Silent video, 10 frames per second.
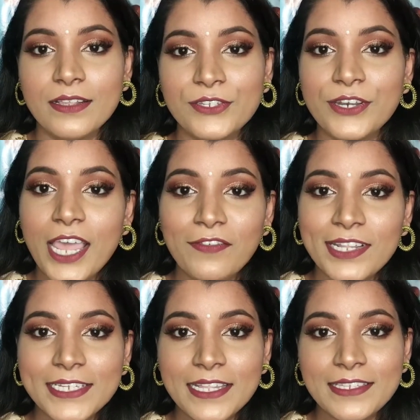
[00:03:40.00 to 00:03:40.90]
so now
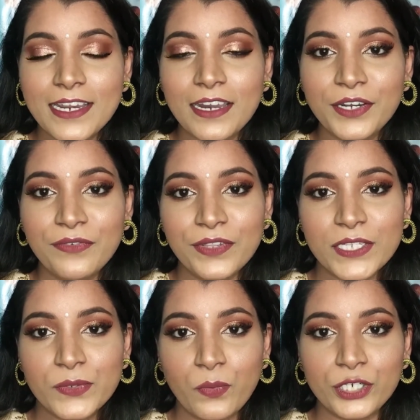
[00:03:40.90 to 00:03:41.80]
let's get started with the
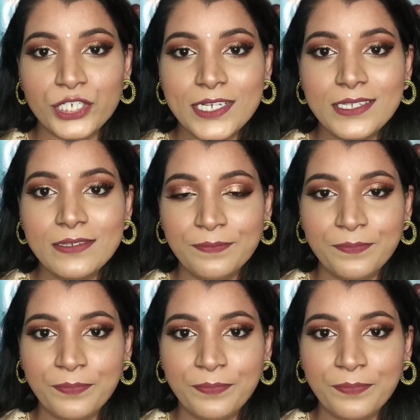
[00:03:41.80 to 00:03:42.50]
swatches